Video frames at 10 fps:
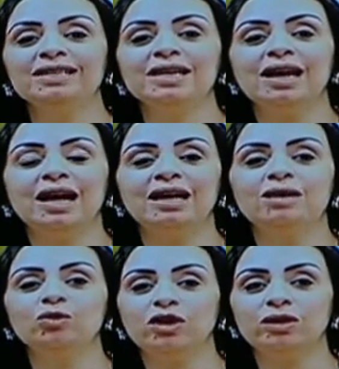
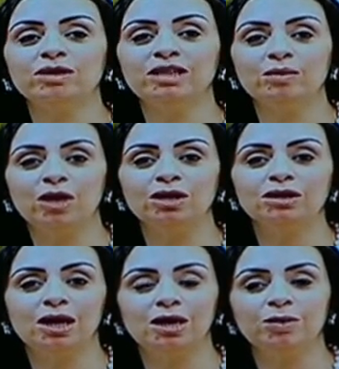against women
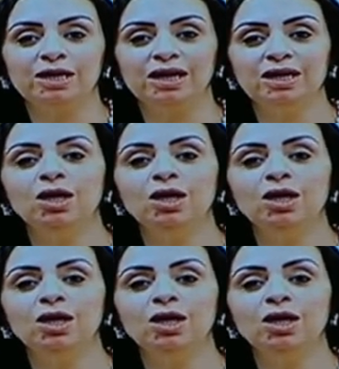and girls.